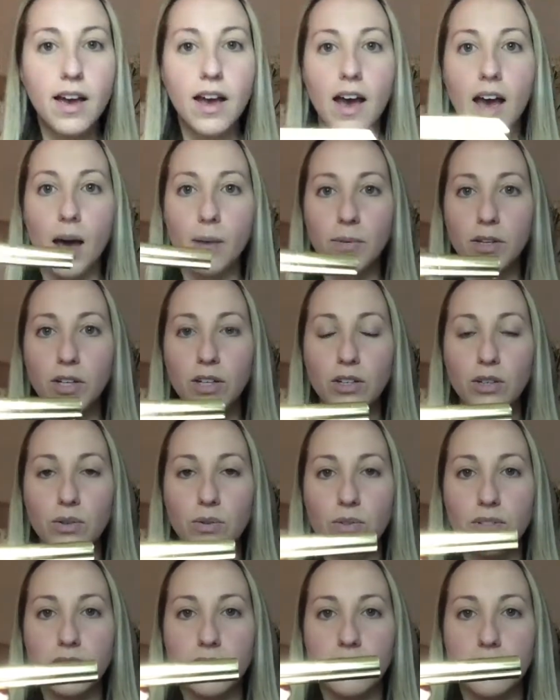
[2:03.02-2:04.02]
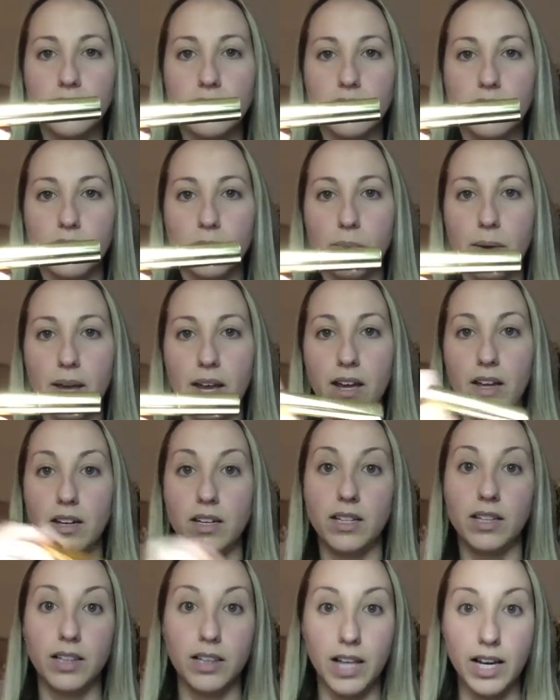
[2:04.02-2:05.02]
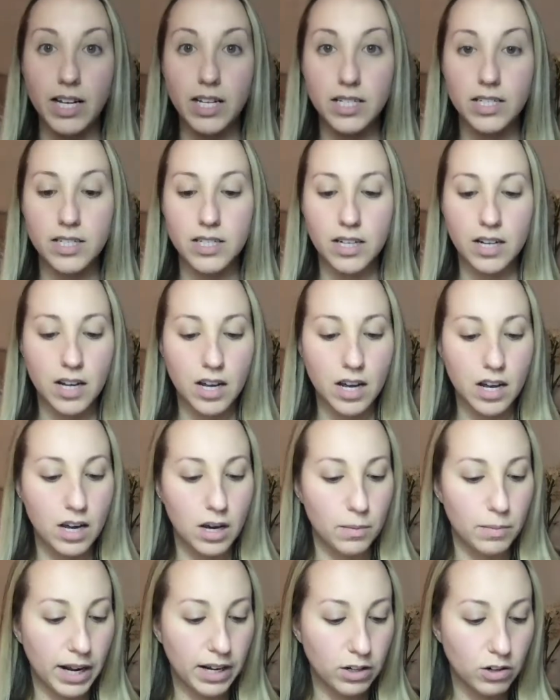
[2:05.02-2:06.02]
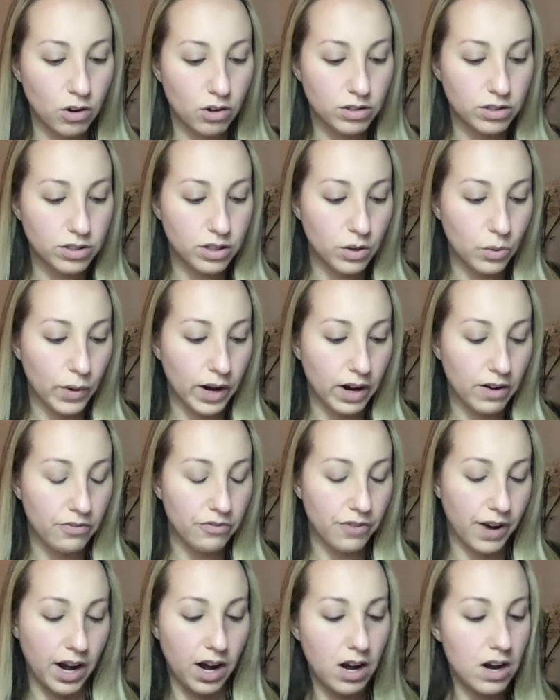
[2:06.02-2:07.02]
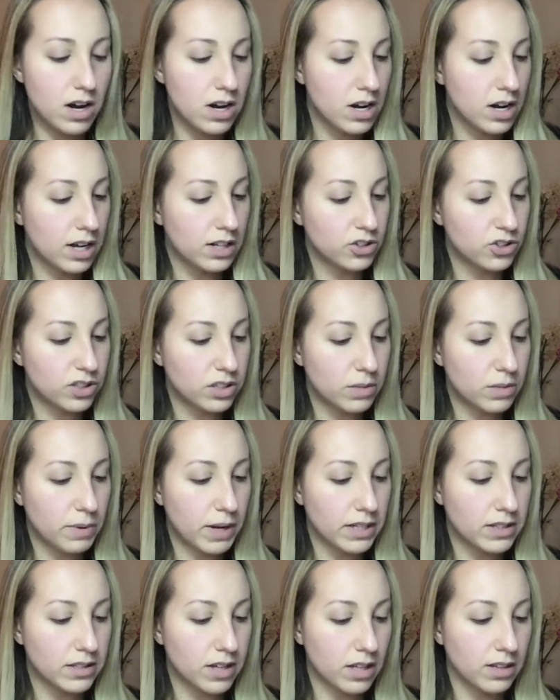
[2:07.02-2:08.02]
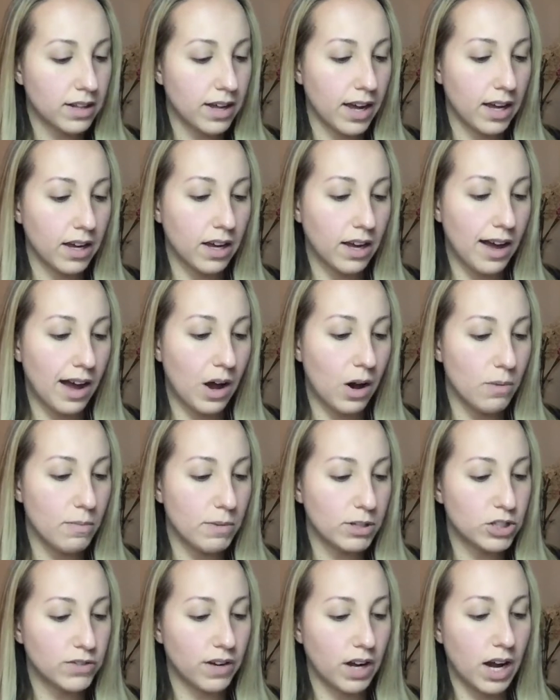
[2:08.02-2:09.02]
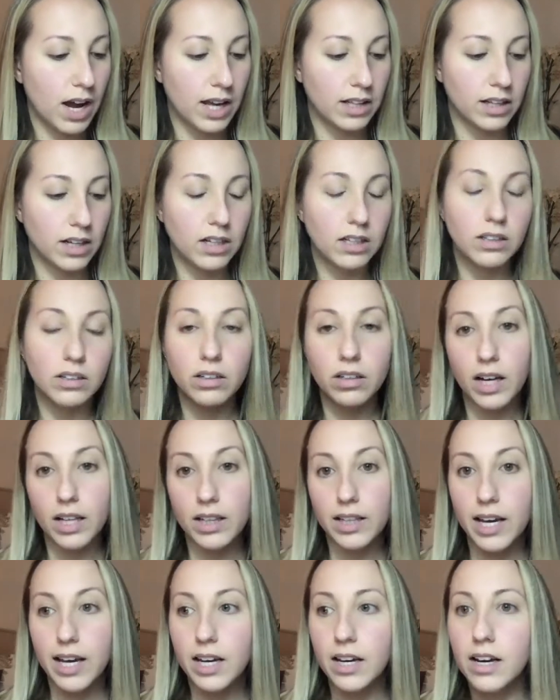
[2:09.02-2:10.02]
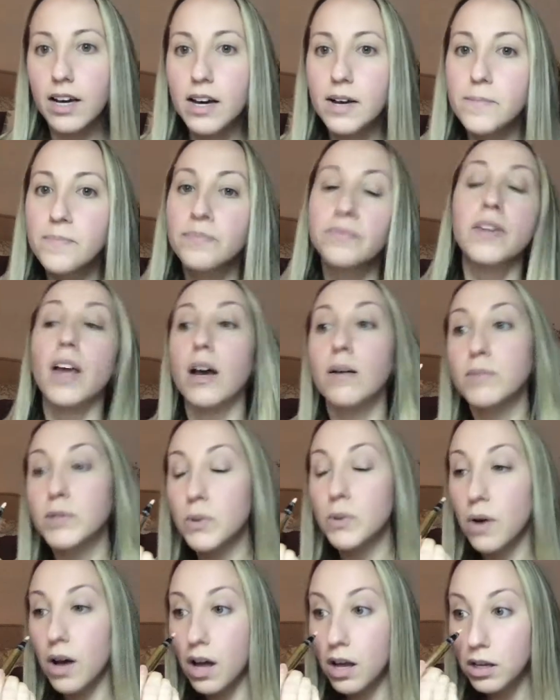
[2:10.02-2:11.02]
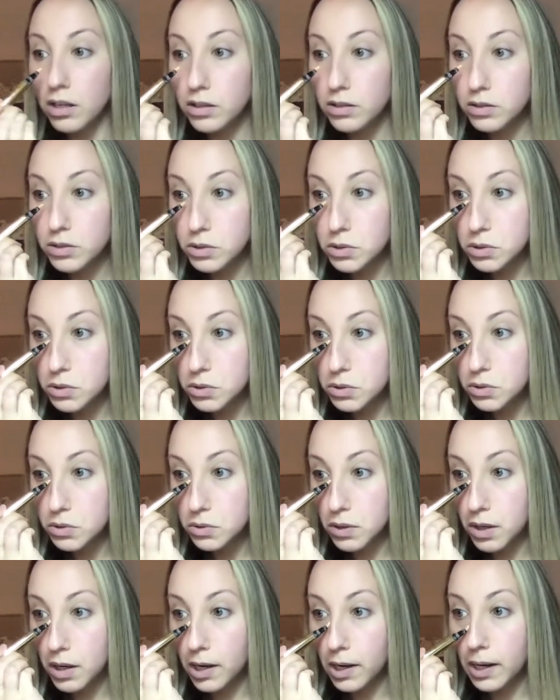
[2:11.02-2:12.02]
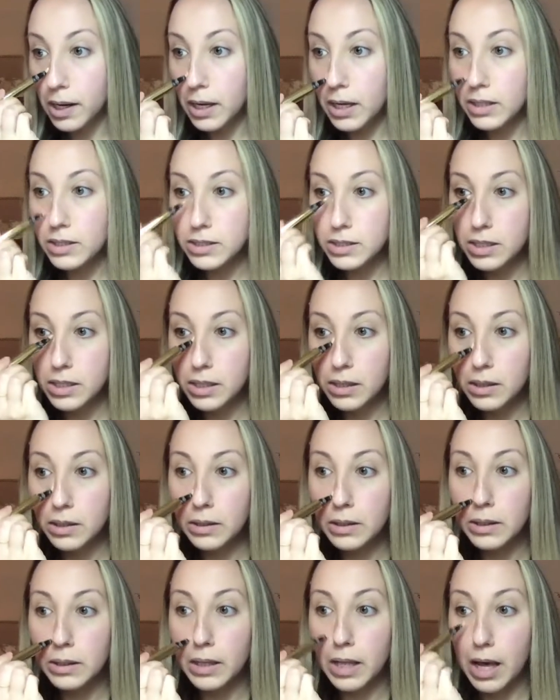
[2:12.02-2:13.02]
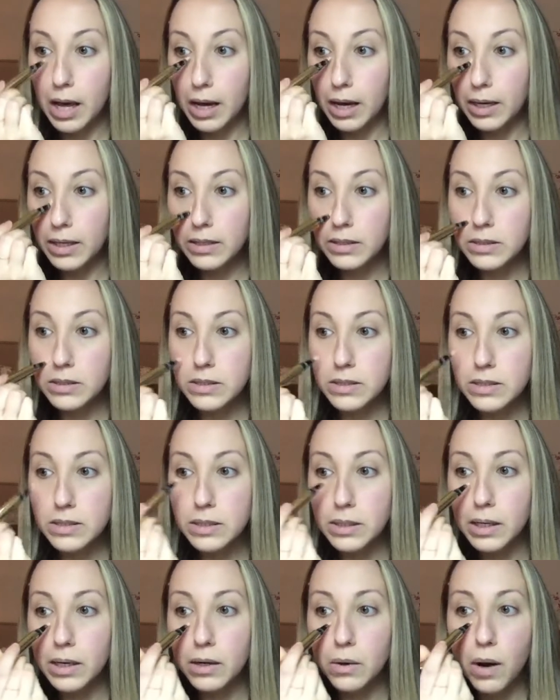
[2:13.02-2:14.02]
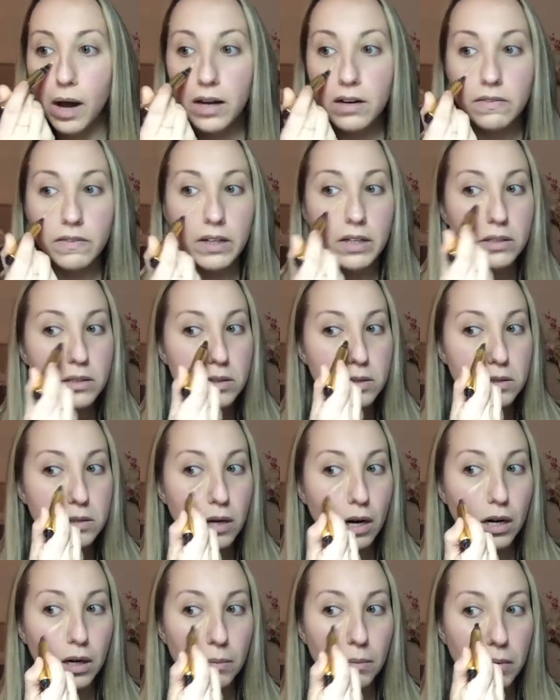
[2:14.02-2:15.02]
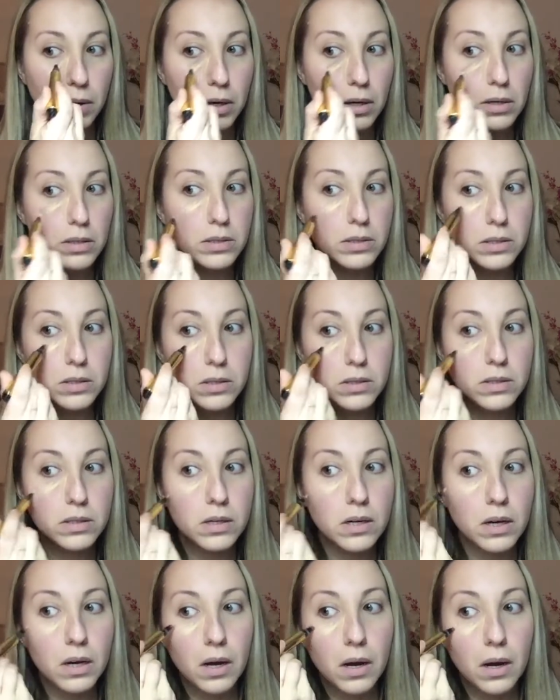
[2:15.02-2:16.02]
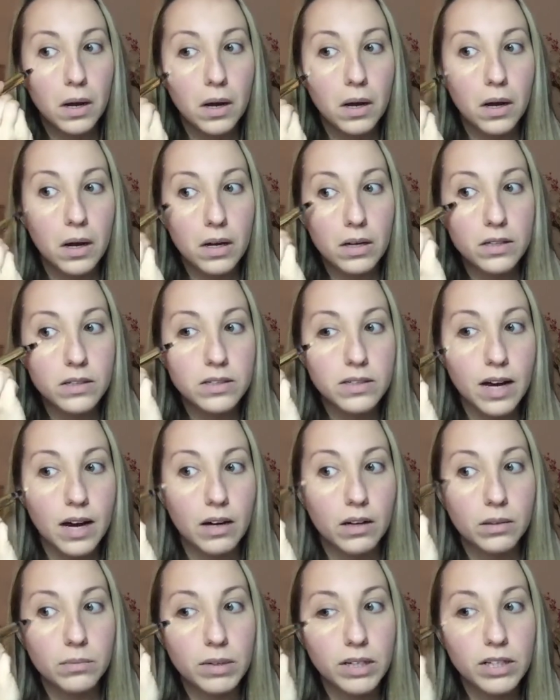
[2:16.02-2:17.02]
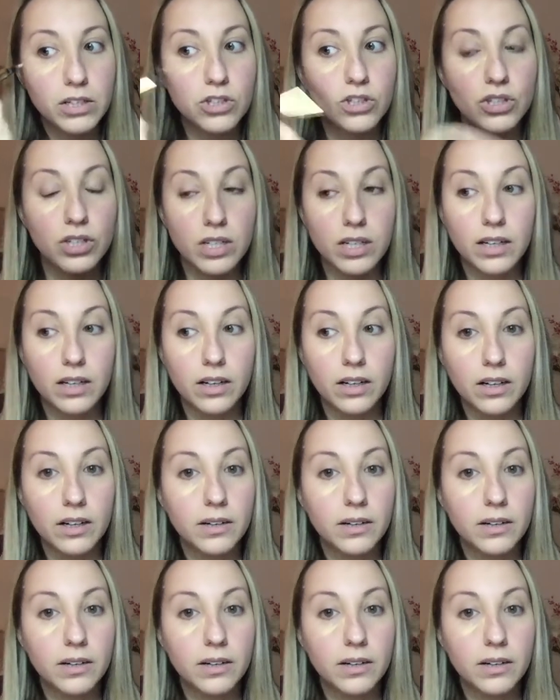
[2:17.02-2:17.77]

I'm going to use the concealer pen in light, but I can also wear fair. Just depends on like how much of a highlighted look I like. So I'll draw it in lines, like kind of like a starburst down my cheek.